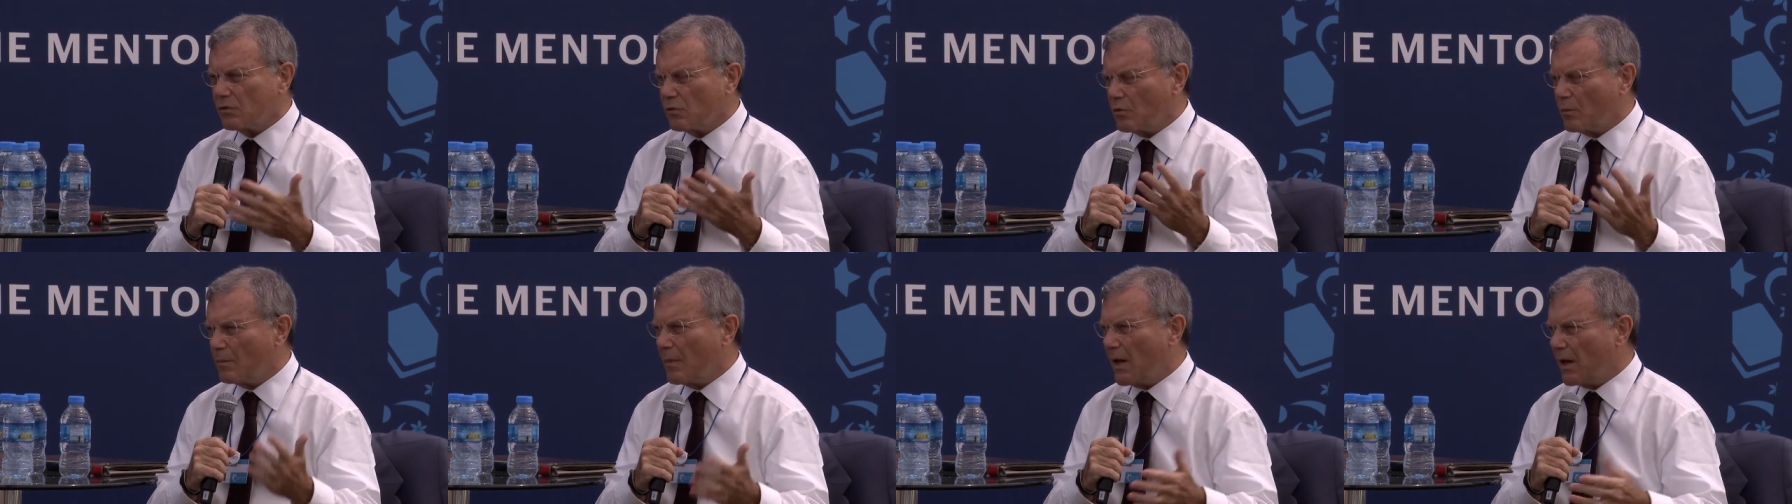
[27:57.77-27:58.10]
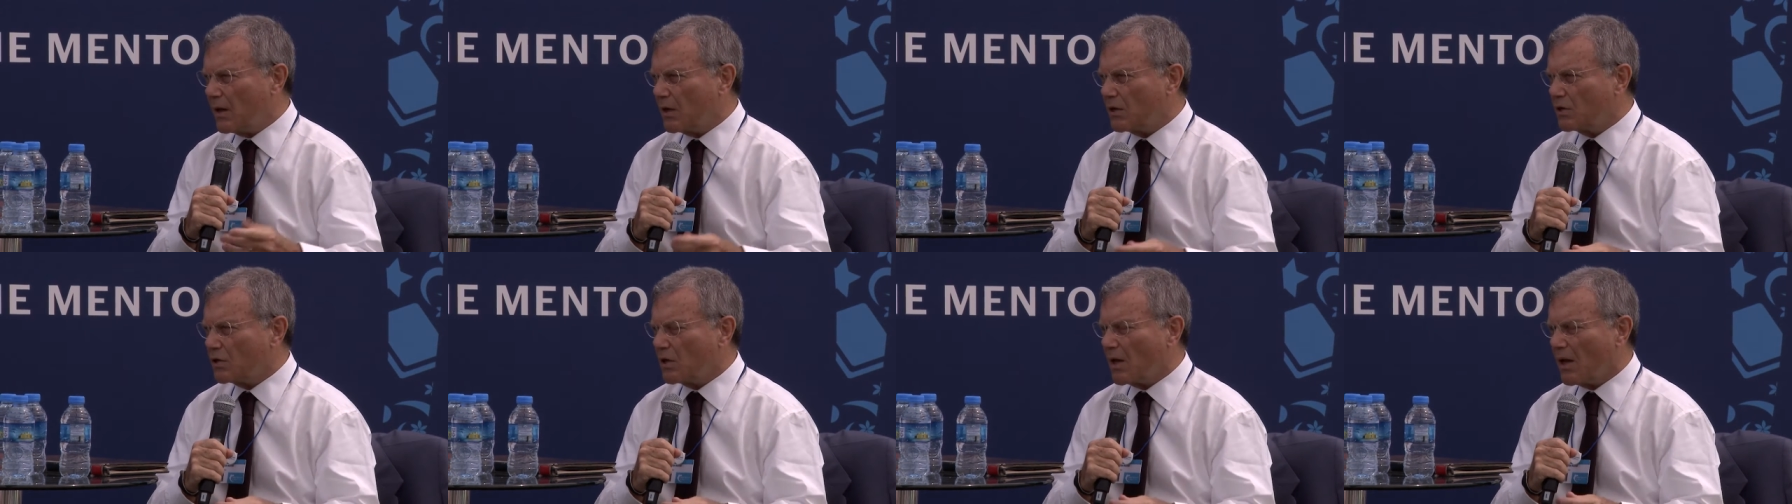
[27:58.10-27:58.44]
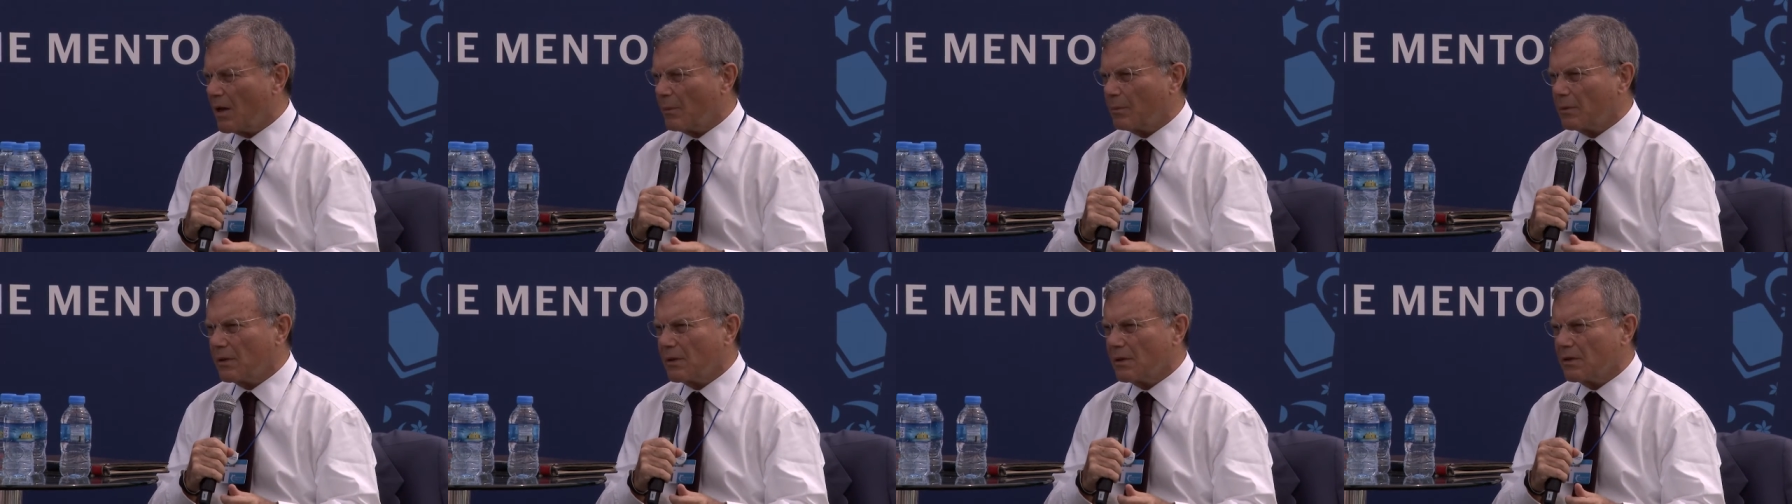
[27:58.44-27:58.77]
or managed
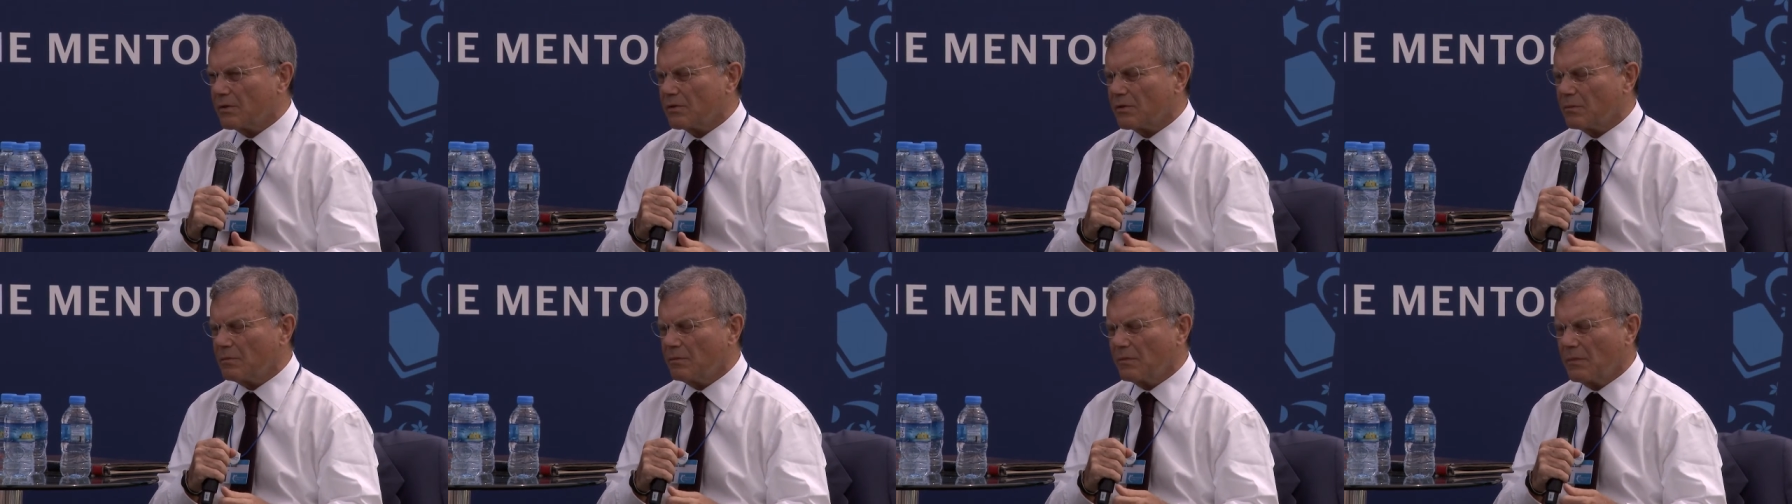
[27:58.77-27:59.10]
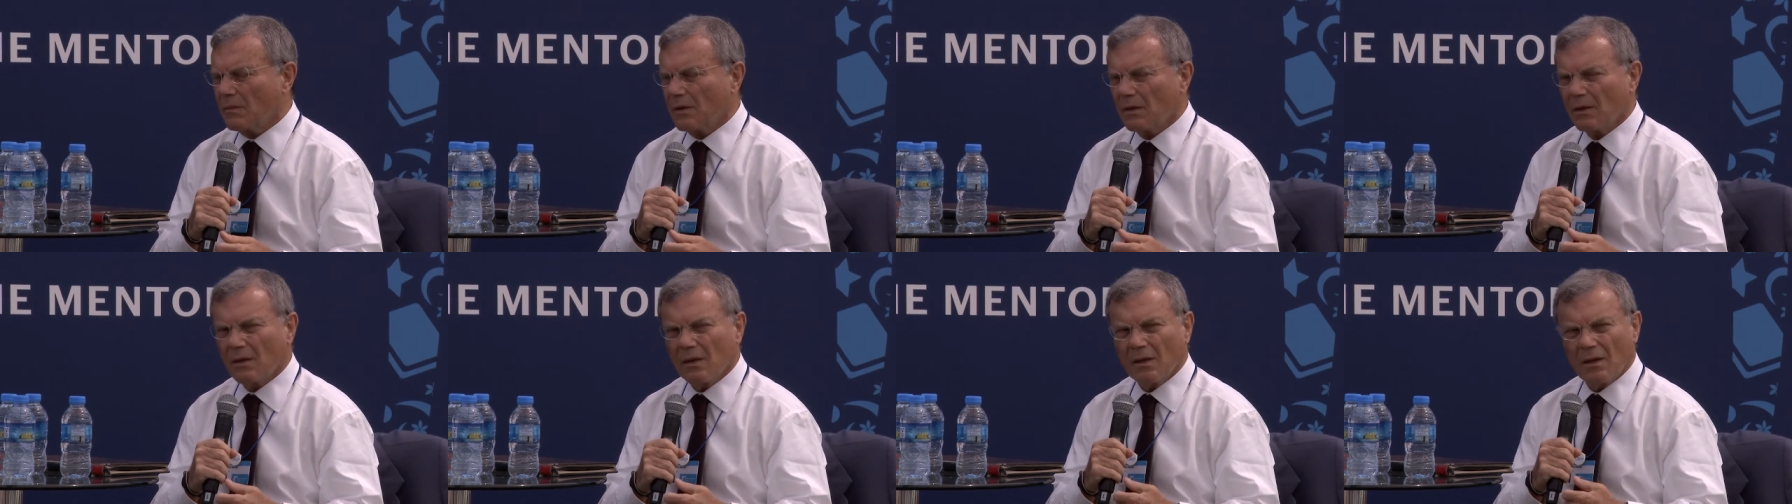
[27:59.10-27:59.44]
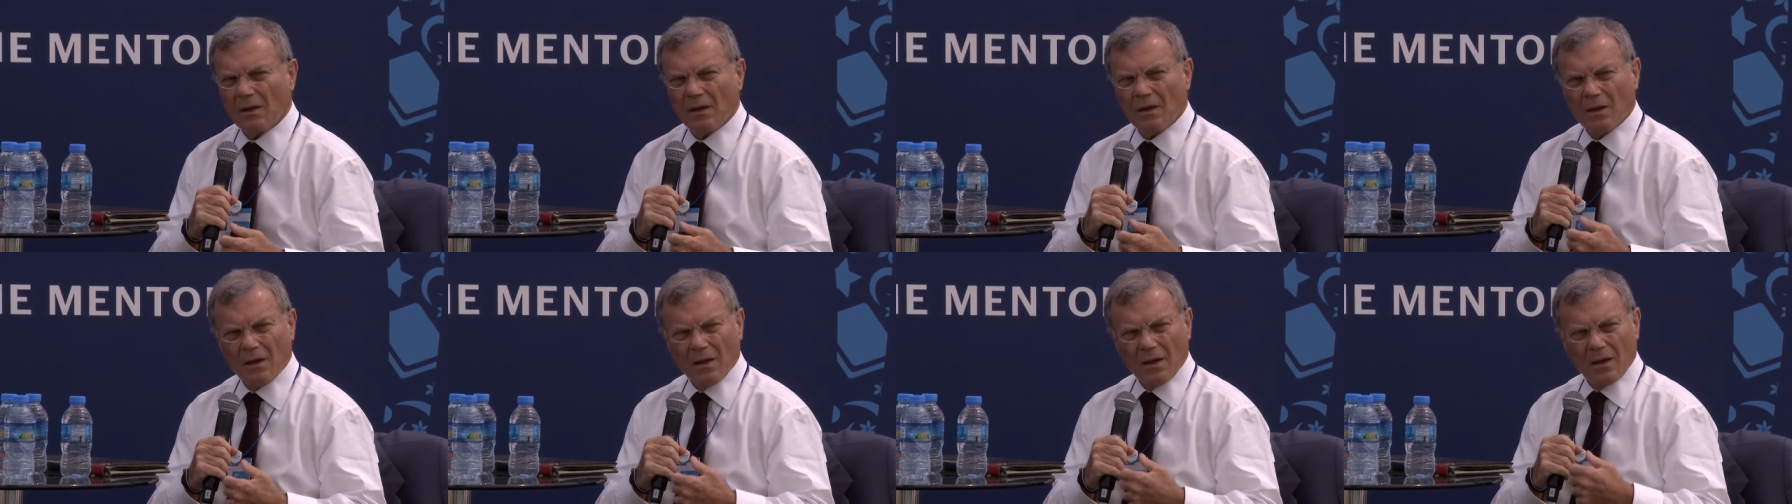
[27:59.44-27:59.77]
capitalism,
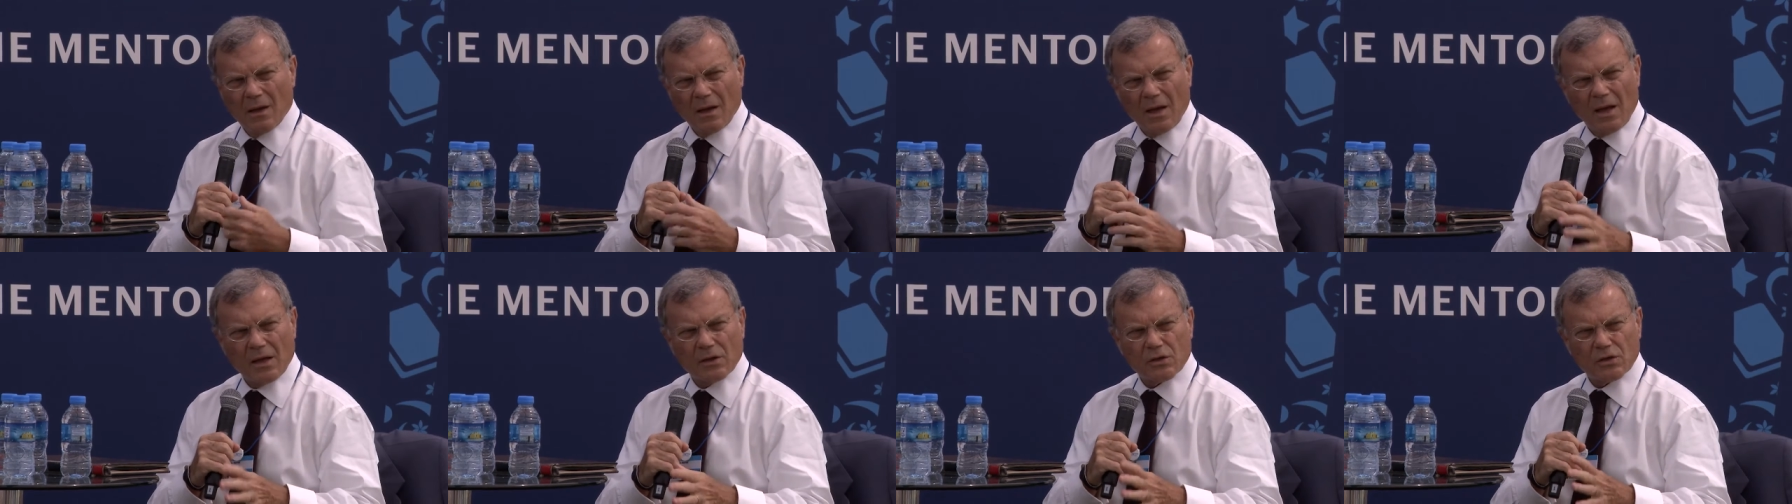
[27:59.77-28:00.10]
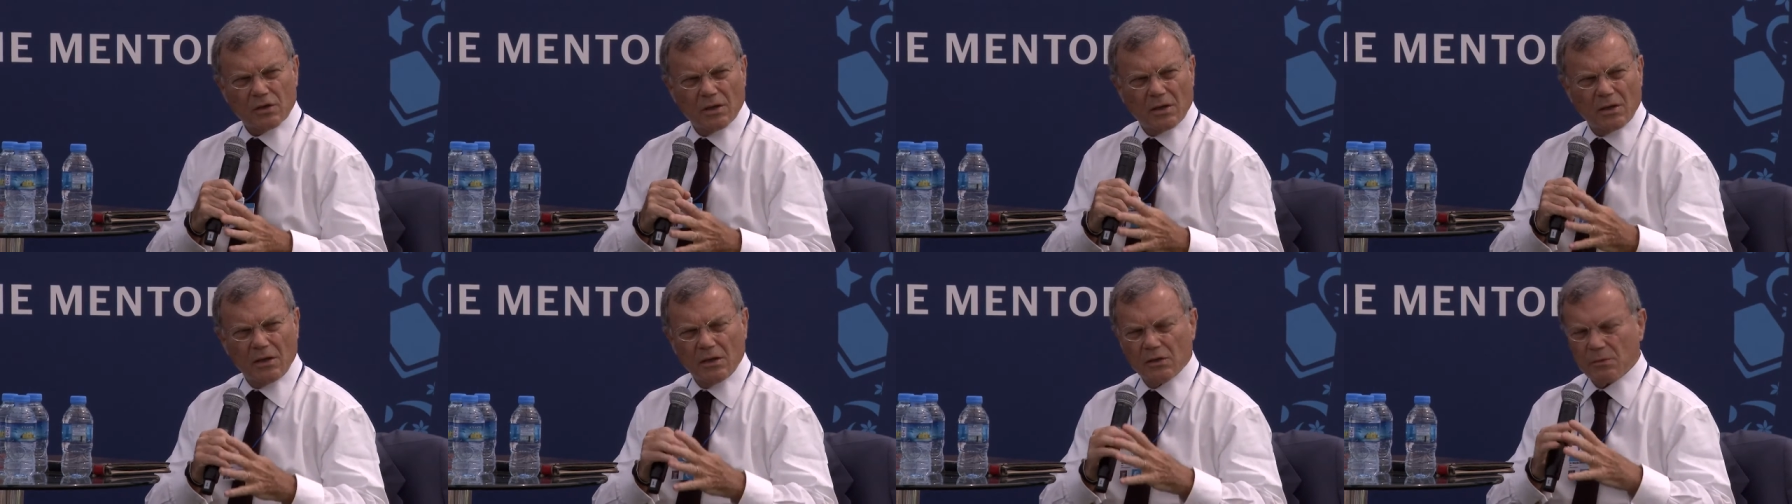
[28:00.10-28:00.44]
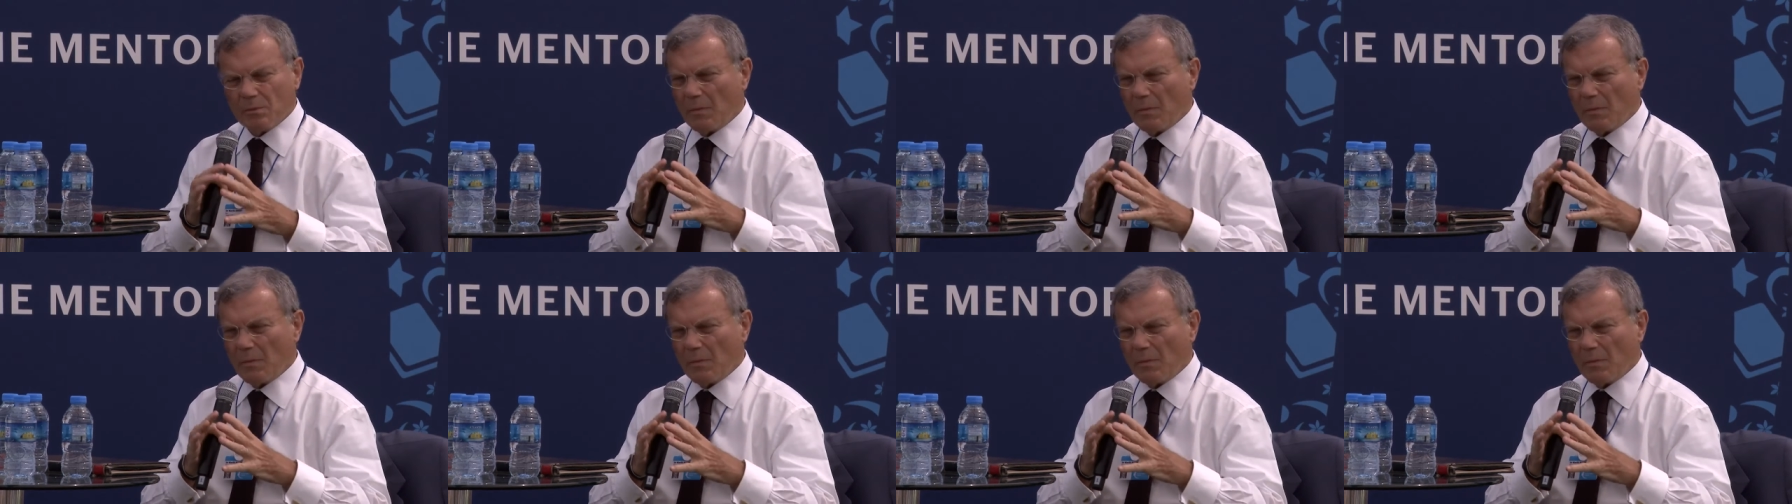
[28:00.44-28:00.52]
actually is